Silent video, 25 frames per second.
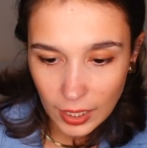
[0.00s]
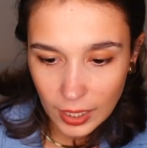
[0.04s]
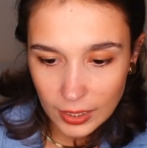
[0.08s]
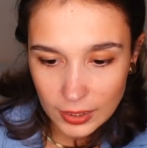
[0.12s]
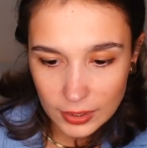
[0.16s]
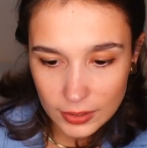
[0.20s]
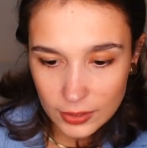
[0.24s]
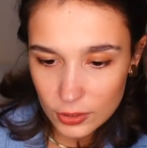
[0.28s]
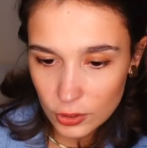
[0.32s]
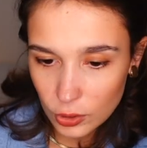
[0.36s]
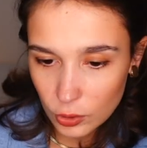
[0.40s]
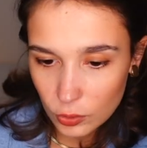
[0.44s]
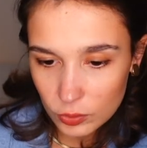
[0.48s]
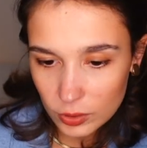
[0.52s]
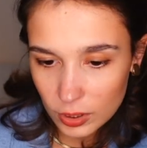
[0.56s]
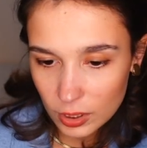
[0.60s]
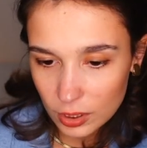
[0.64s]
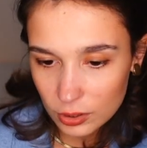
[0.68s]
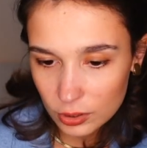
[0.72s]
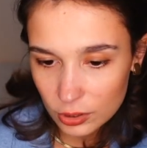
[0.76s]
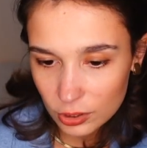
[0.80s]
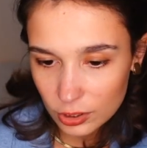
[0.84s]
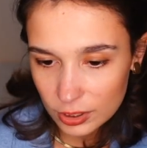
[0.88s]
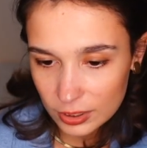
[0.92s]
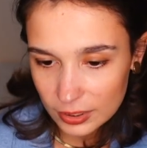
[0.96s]
I don't
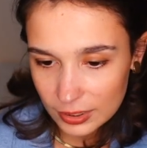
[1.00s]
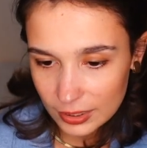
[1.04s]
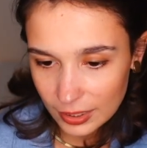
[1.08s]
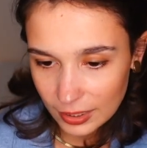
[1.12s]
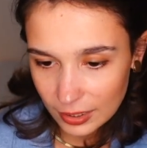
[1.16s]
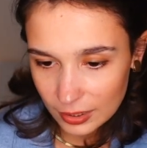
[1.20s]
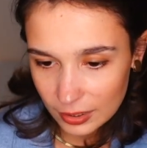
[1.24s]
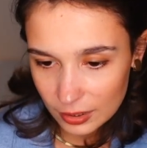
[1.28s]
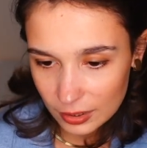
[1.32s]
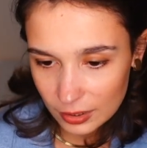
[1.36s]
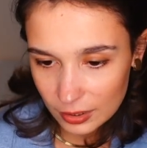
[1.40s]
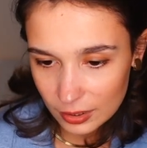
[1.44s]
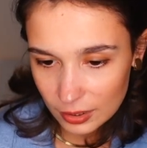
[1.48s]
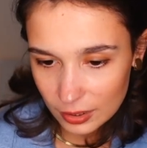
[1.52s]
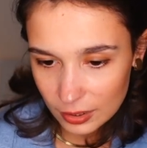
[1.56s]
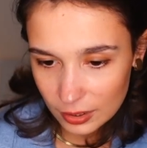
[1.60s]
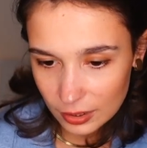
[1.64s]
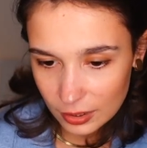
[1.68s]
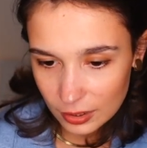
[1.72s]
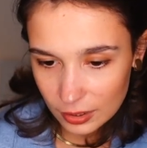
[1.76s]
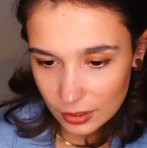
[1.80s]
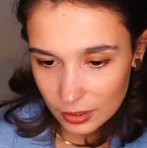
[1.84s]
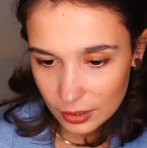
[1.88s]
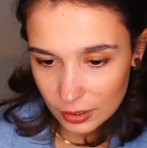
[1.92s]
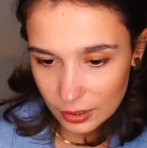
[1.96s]
understand.
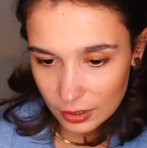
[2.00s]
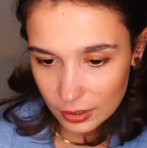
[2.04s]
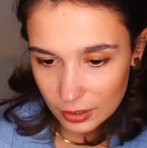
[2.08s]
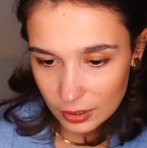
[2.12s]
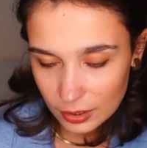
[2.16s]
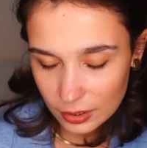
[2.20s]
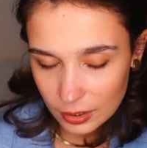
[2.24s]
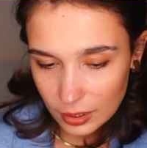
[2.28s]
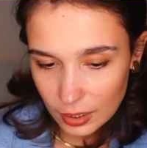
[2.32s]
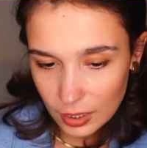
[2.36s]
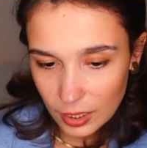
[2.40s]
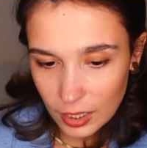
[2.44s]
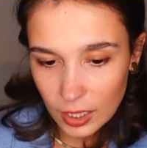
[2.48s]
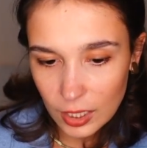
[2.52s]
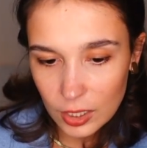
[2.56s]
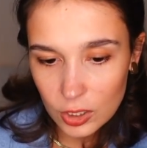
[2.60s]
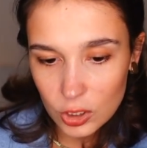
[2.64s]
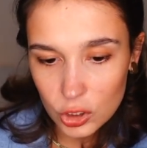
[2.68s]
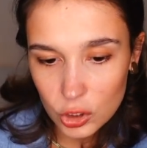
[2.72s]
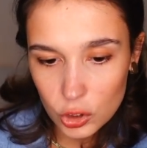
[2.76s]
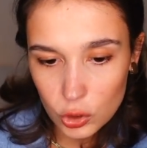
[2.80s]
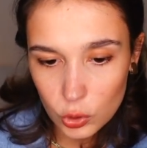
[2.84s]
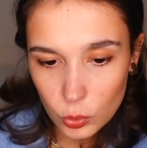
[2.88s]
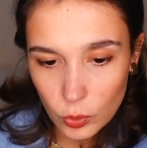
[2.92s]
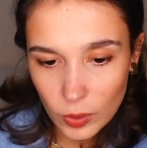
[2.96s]

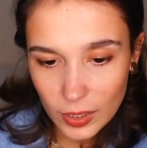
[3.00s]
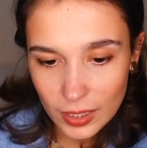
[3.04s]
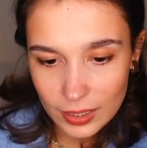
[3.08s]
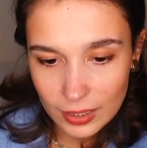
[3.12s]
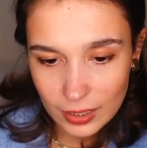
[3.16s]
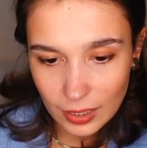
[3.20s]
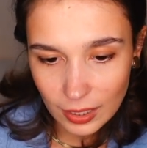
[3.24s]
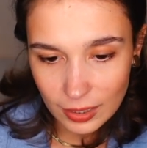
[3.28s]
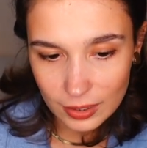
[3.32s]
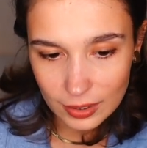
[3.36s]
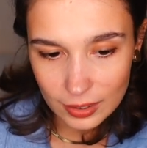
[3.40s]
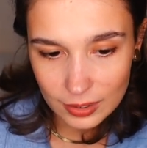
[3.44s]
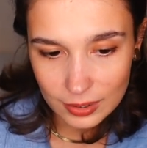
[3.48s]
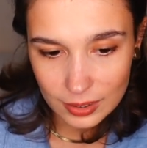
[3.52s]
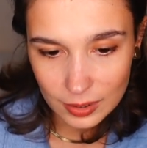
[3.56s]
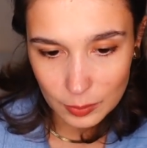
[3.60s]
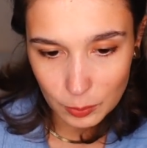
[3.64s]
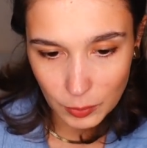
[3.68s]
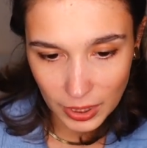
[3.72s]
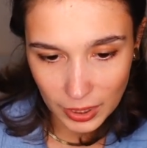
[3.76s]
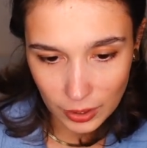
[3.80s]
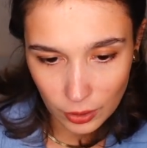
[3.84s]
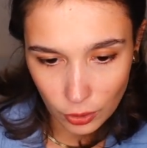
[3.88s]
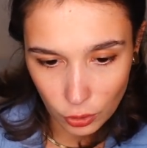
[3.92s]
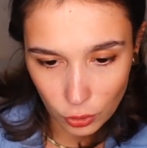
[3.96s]
Do I get this in
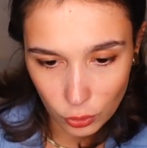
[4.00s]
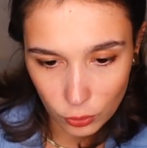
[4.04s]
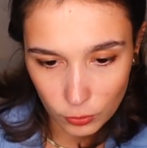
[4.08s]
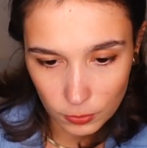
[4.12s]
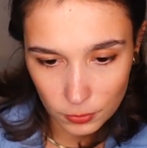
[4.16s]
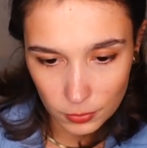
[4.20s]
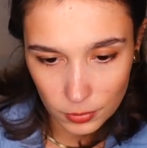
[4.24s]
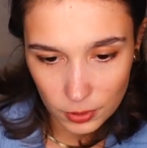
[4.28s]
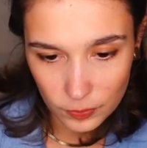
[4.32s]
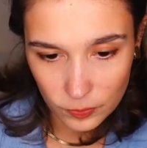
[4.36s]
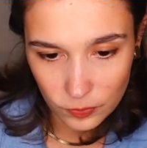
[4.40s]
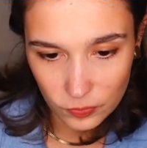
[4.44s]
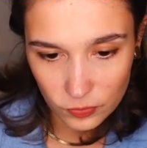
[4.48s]
my home?